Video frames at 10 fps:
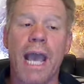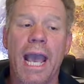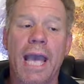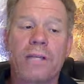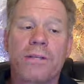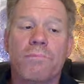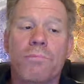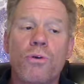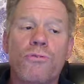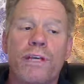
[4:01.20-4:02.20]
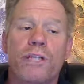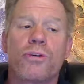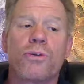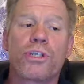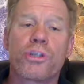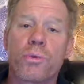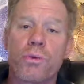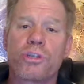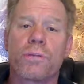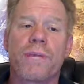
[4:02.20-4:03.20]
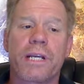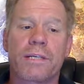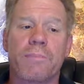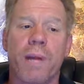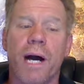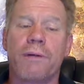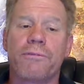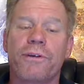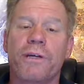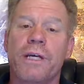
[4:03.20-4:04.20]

and moving to the Jerusalem that is above,